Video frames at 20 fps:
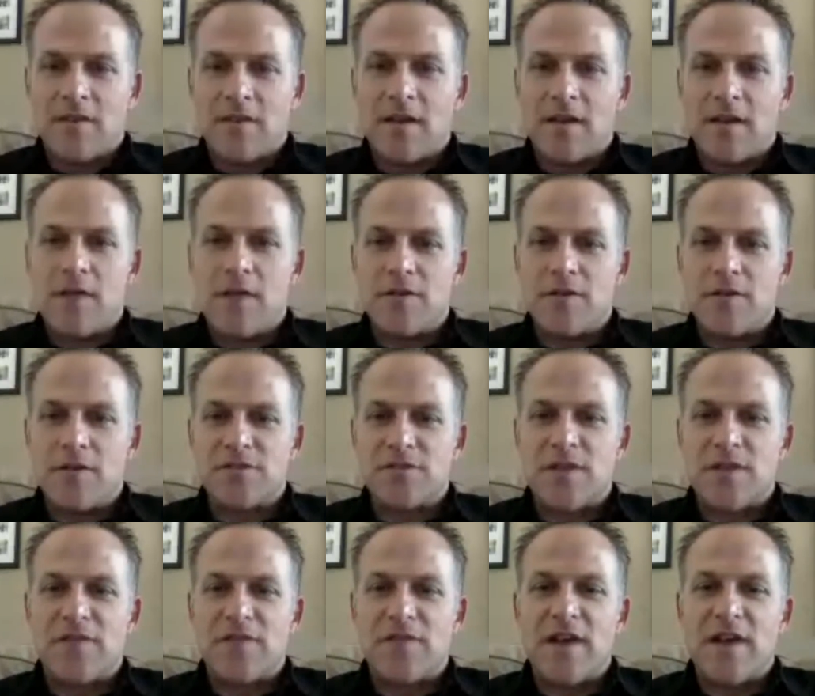now we're just waiting
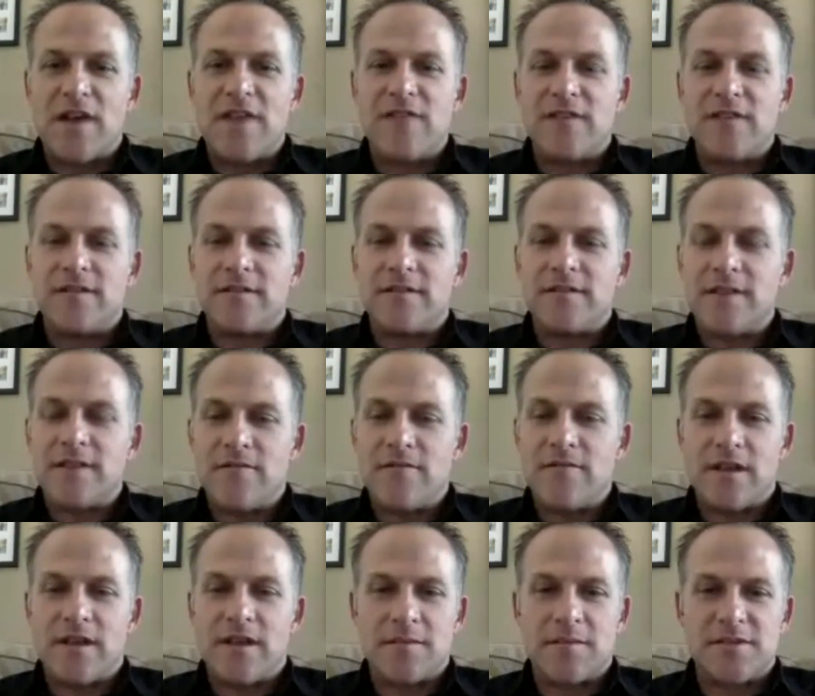for Ivan. Ivan
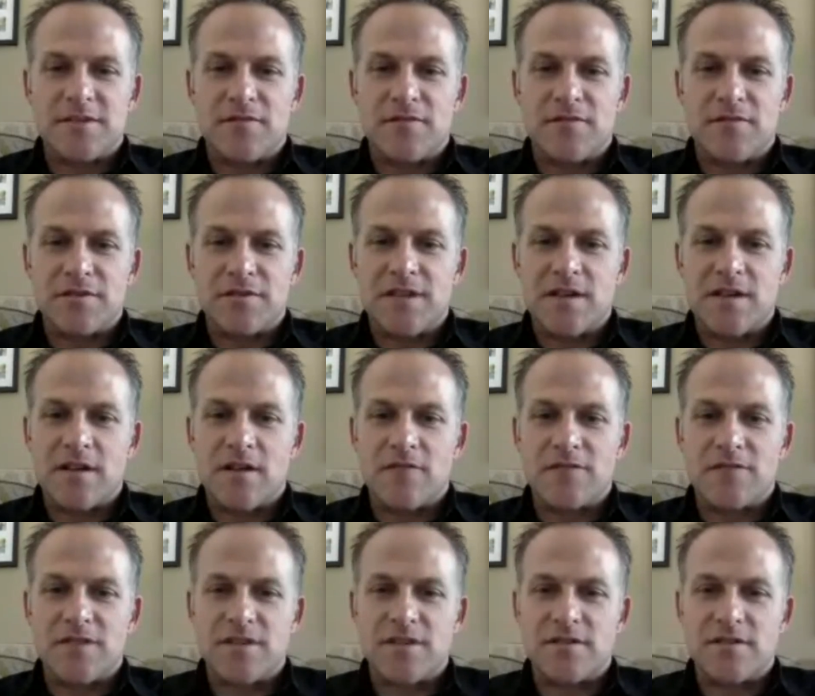got himself in a side
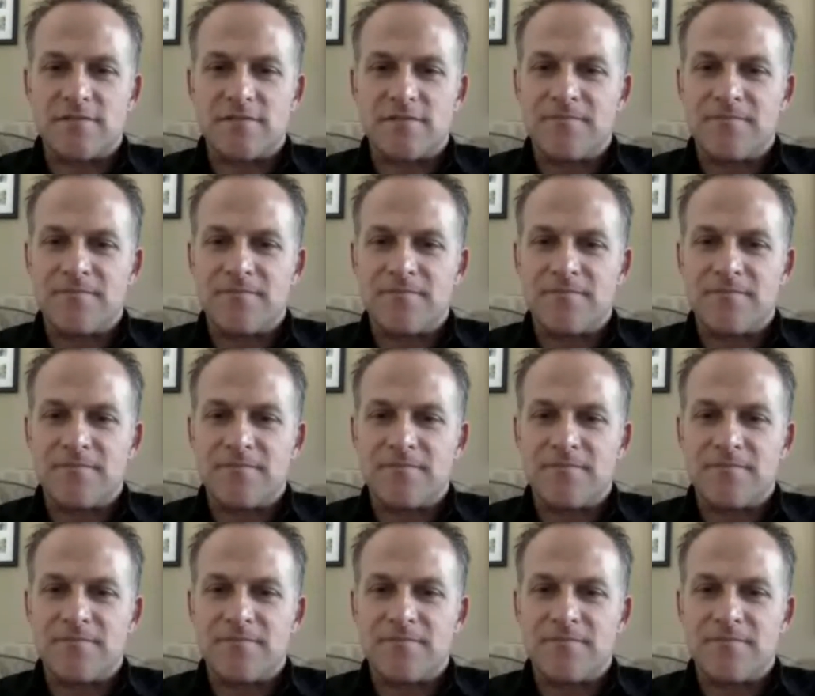conversation.